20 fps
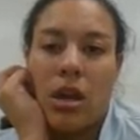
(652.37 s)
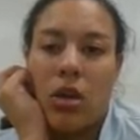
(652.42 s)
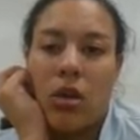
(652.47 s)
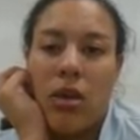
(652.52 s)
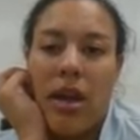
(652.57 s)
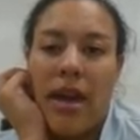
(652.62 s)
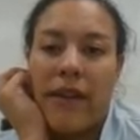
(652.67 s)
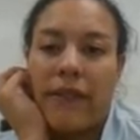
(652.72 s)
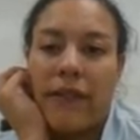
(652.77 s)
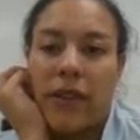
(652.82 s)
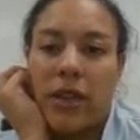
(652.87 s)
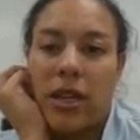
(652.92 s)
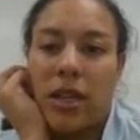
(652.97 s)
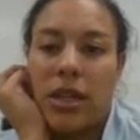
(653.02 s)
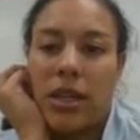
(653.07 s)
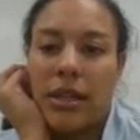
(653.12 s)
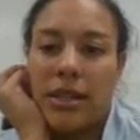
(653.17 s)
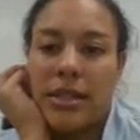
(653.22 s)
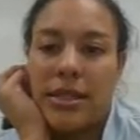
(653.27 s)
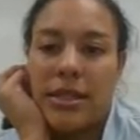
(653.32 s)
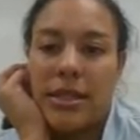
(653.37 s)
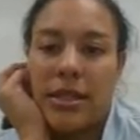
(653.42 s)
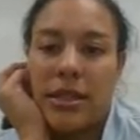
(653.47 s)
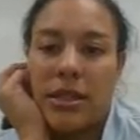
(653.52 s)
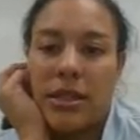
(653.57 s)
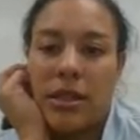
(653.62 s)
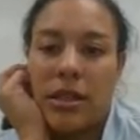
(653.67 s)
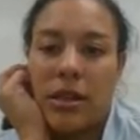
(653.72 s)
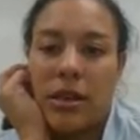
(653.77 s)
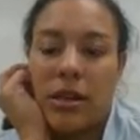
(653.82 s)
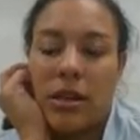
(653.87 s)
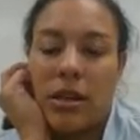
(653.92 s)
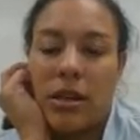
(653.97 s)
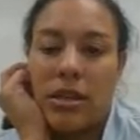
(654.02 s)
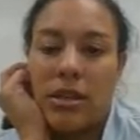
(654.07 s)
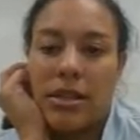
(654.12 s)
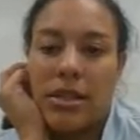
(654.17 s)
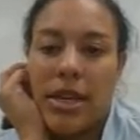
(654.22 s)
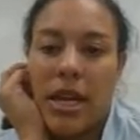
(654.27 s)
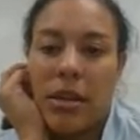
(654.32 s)
graphic
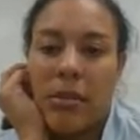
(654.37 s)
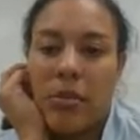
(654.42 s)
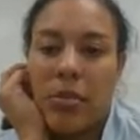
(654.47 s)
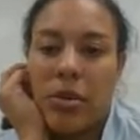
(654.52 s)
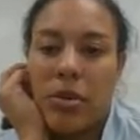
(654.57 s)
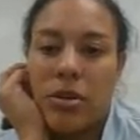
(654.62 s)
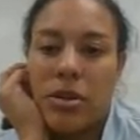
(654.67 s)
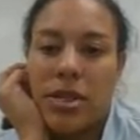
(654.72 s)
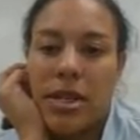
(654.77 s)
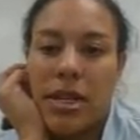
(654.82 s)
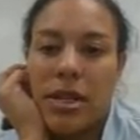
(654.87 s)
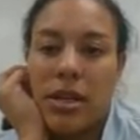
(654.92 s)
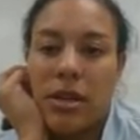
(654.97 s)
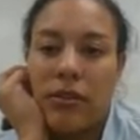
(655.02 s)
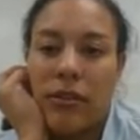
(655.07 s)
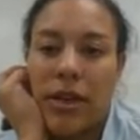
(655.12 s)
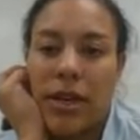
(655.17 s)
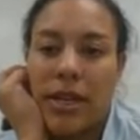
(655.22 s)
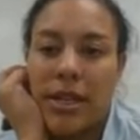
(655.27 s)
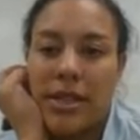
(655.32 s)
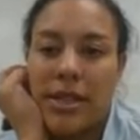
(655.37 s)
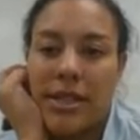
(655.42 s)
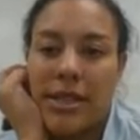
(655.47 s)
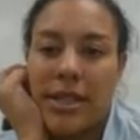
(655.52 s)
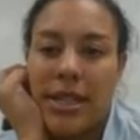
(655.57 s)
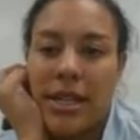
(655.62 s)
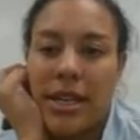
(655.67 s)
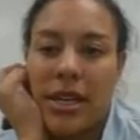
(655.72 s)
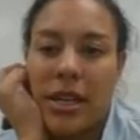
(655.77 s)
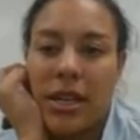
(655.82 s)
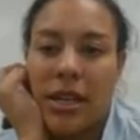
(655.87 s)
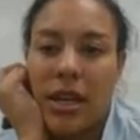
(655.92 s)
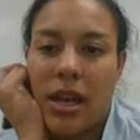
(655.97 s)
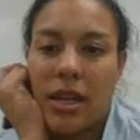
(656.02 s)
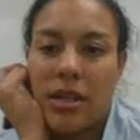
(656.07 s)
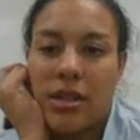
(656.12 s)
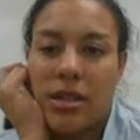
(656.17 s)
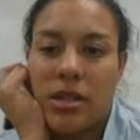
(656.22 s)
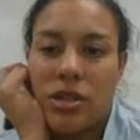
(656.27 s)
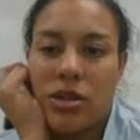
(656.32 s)
type person, we can see
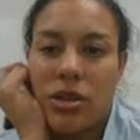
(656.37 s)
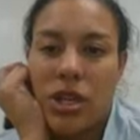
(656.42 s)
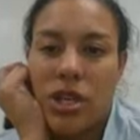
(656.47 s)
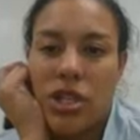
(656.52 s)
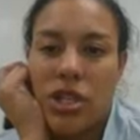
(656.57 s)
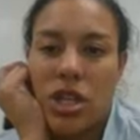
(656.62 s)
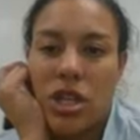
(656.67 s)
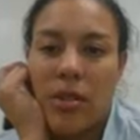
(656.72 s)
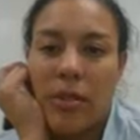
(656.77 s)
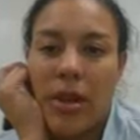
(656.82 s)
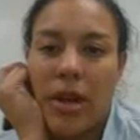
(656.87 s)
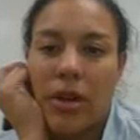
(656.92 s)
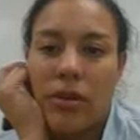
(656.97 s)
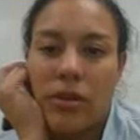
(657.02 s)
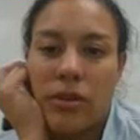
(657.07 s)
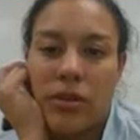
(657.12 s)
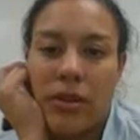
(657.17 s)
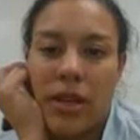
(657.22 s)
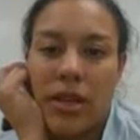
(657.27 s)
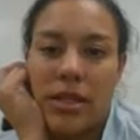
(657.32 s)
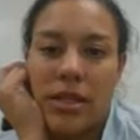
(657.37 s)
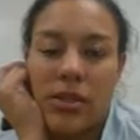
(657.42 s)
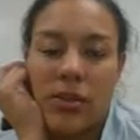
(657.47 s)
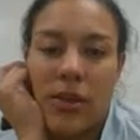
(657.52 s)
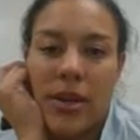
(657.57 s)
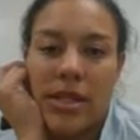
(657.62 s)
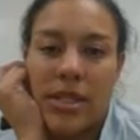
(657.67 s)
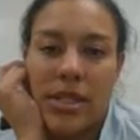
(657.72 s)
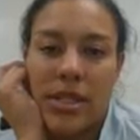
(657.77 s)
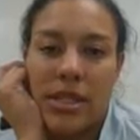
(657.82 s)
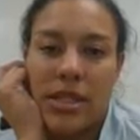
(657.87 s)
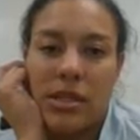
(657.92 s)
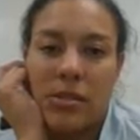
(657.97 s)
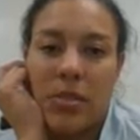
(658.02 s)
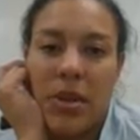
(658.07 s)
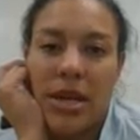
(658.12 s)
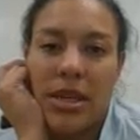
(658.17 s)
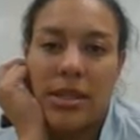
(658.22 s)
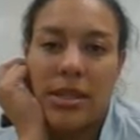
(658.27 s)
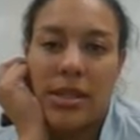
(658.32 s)
concentration amount, right? So as it
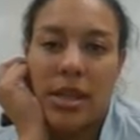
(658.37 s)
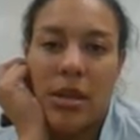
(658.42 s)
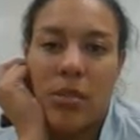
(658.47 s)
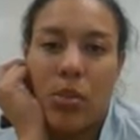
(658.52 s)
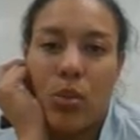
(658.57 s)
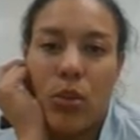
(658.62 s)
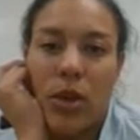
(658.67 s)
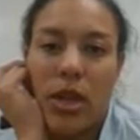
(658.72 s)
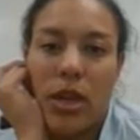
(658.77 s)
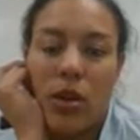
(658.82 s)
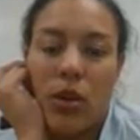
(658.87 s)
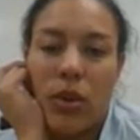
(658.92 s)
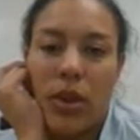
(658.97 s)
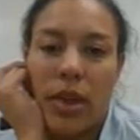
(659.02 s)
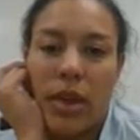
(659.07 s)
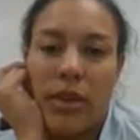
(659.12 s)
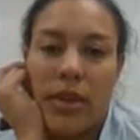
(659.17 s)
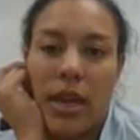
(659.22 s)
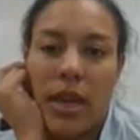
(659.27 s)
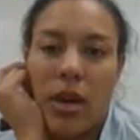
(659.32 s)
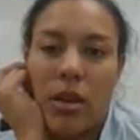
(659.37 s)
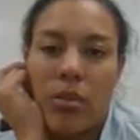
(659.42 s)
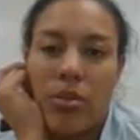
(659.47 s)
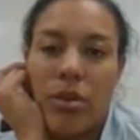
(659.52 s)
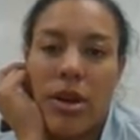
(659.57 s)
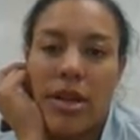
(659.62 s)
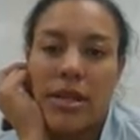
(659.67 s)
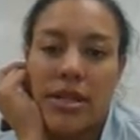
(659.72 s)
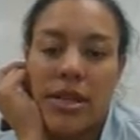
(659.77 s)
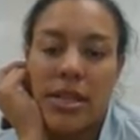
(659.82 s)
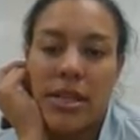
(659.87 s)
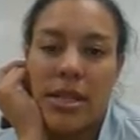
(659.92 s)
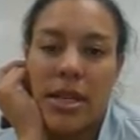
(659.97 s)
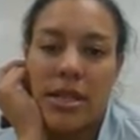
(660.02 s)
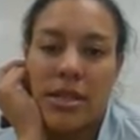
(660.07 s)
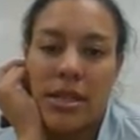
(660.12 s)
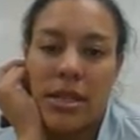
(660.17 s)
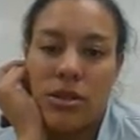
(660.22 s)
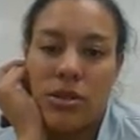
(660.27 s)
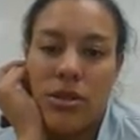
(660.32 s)
spikes up, we know that they are present.
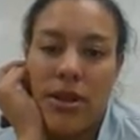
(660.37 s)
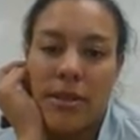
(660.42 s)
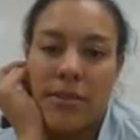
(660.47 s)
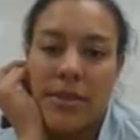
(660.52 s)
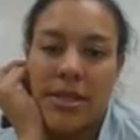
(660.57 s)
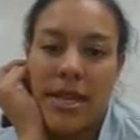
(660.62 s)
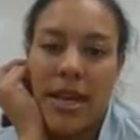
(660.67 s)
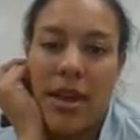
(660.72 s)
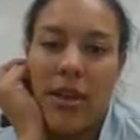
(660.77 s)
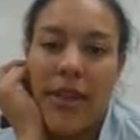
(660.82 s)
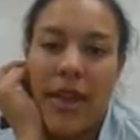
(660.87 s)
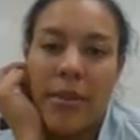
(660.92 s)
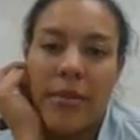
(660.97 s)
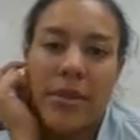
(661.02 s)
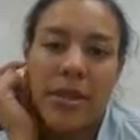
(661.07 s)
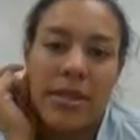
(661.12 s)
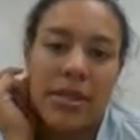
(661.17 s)
As it drops down, that